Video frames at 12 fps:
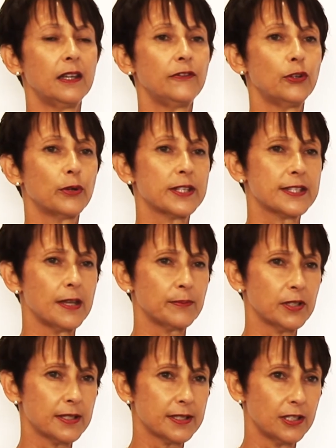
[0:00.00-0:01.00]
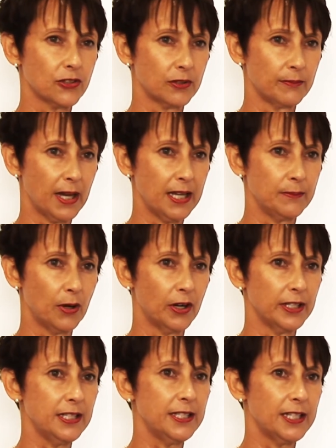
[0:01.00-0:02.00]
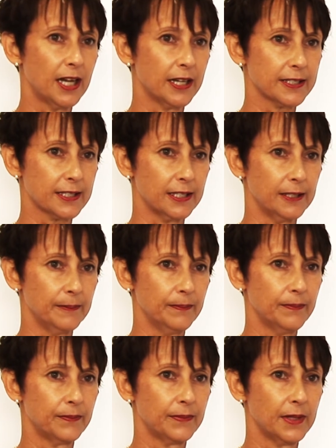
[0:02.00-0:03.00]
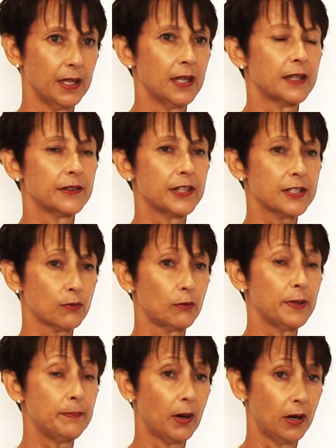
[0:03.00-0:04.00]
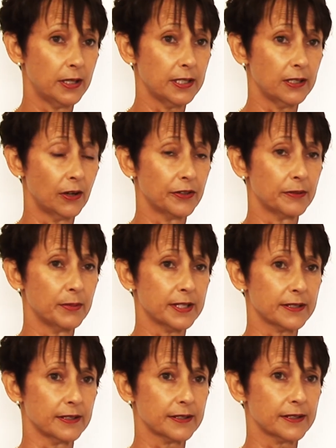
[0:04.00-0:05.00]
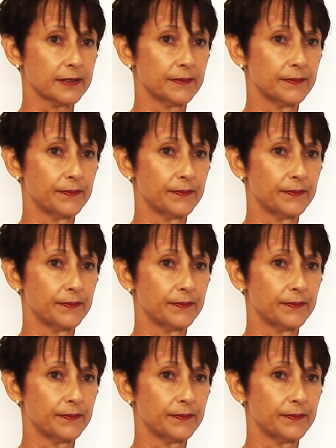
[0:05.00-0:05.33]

If you accept a decision made by an EDR scheme, this will be binding on the business.